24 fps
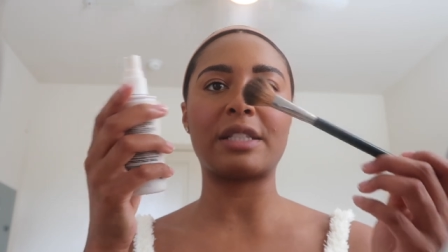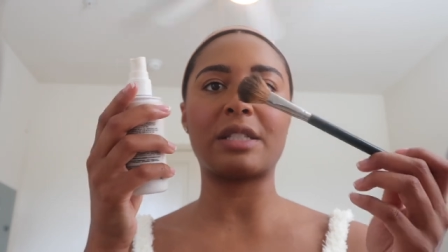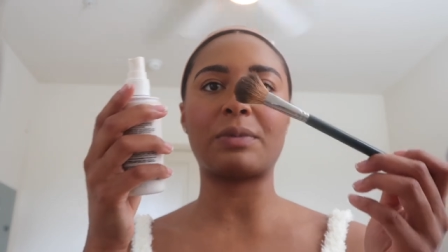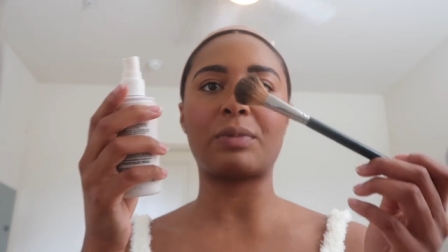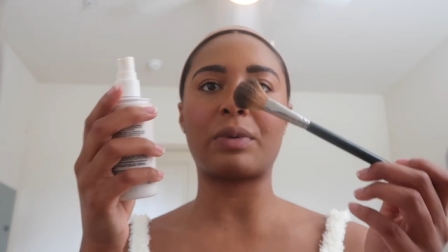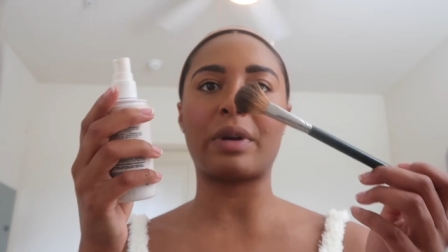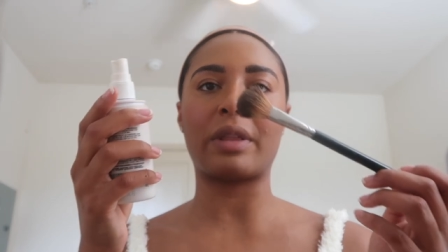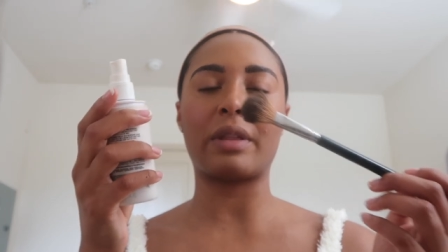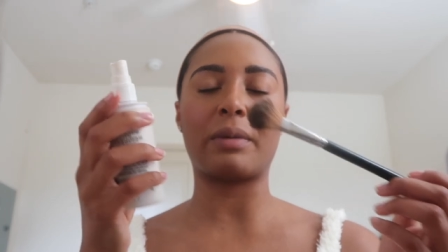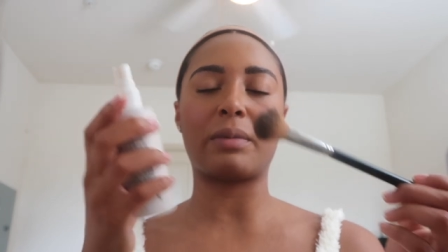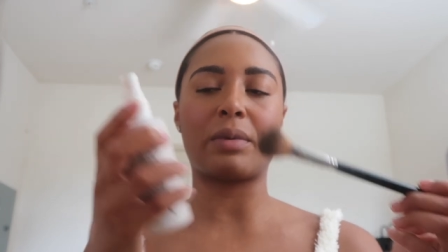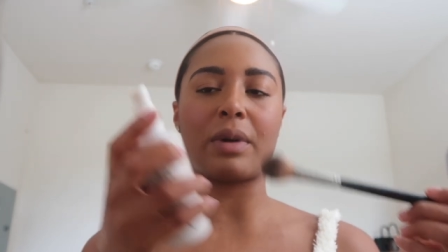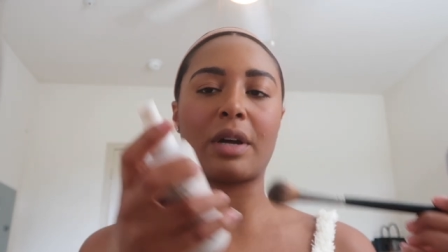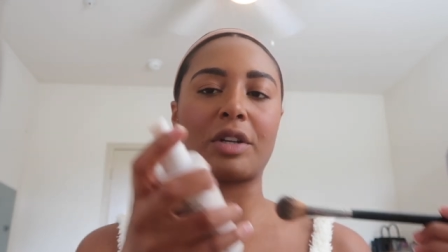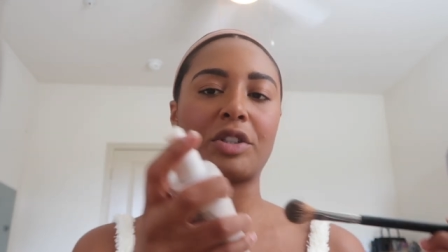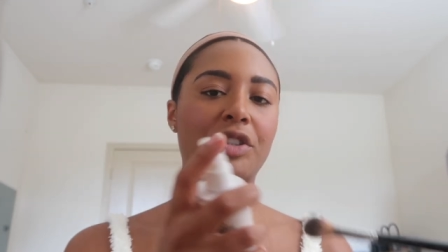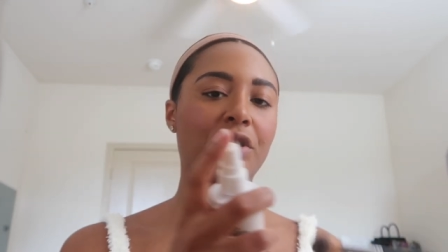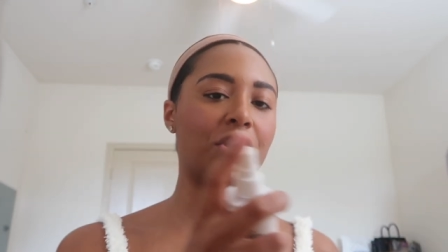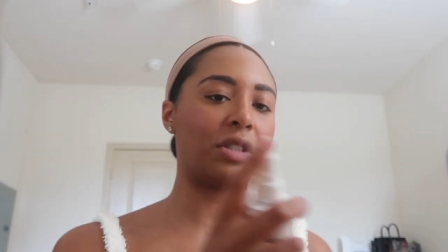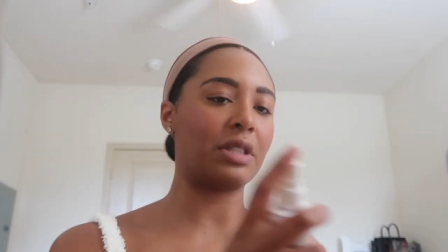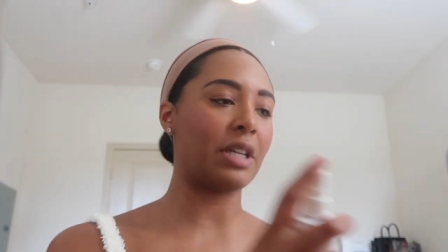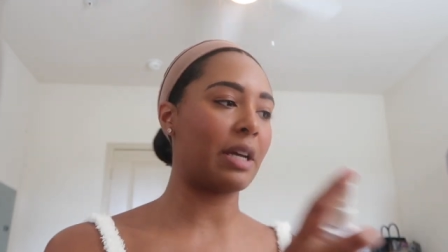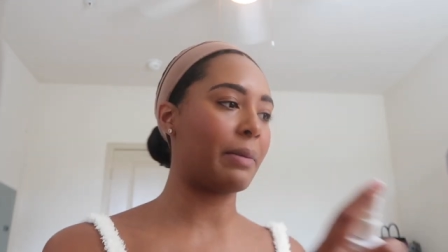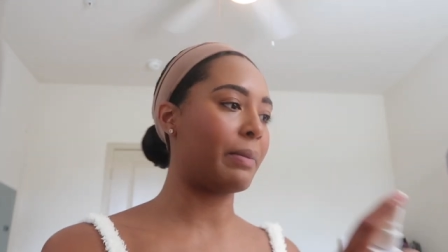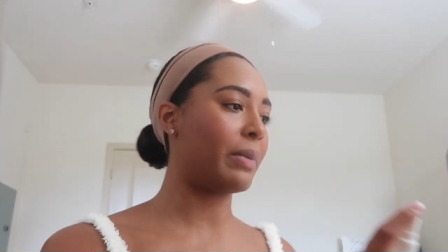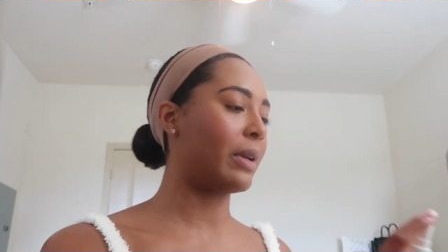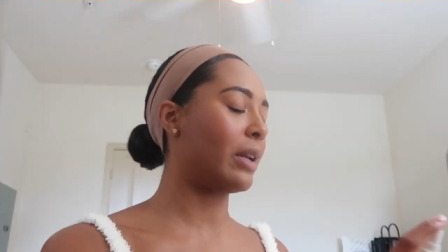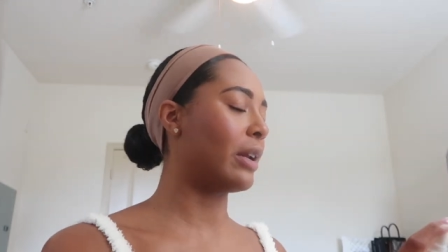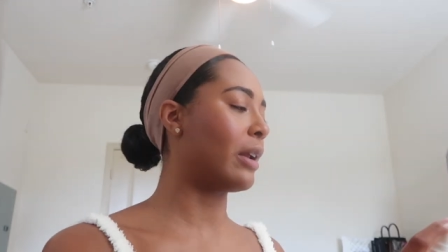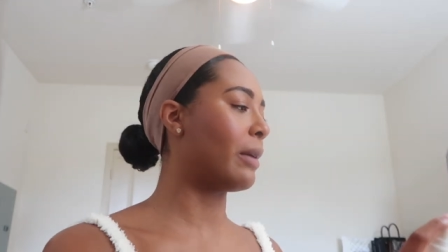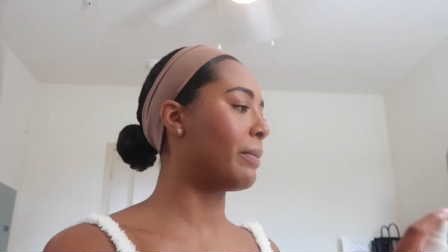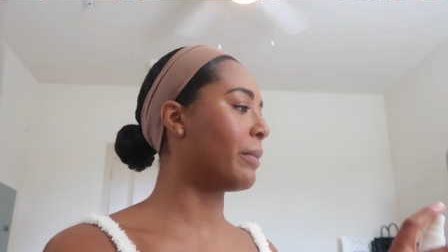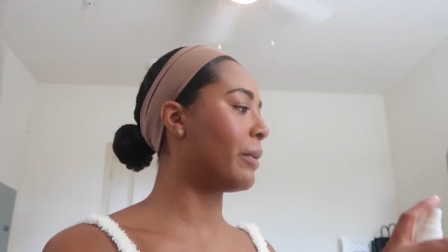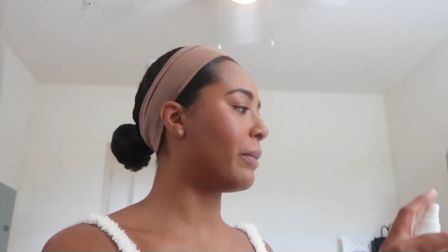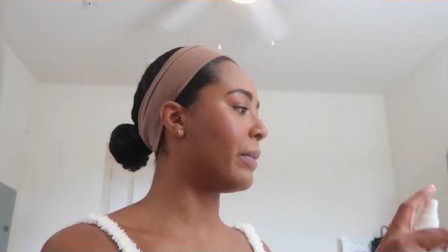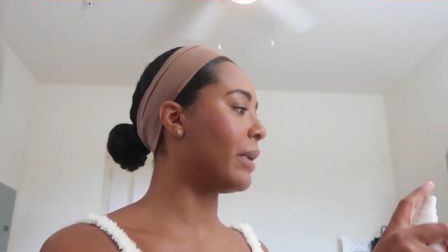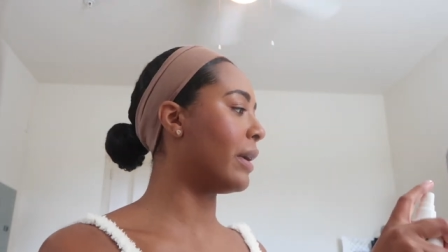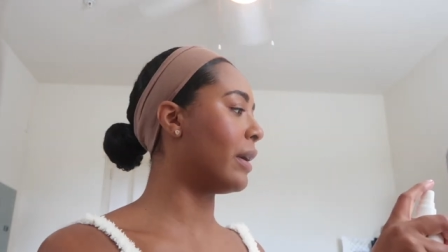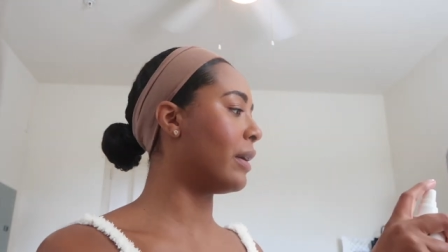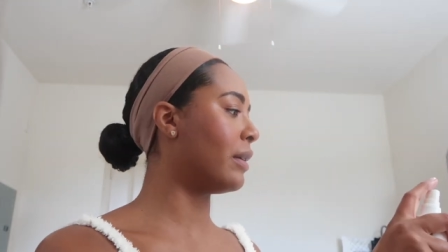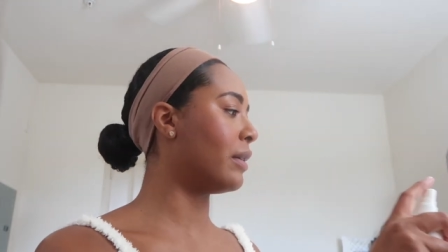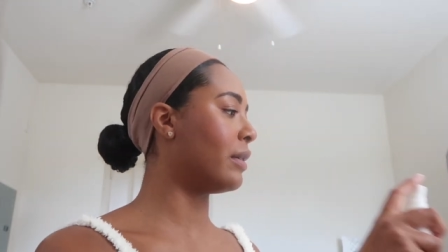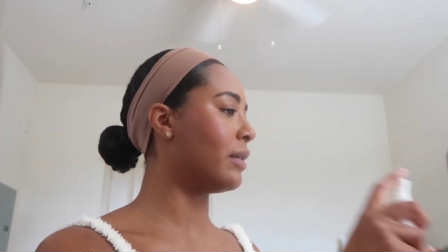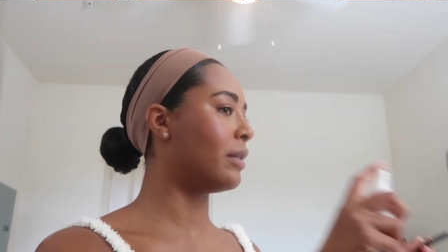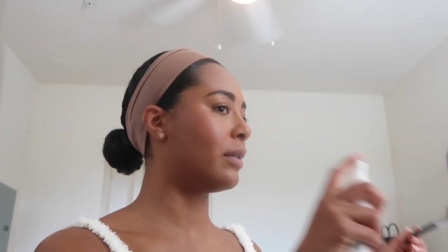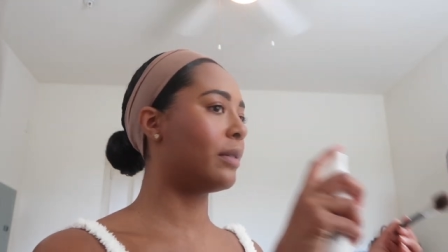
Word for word: spray the brush, dampen it up a bit.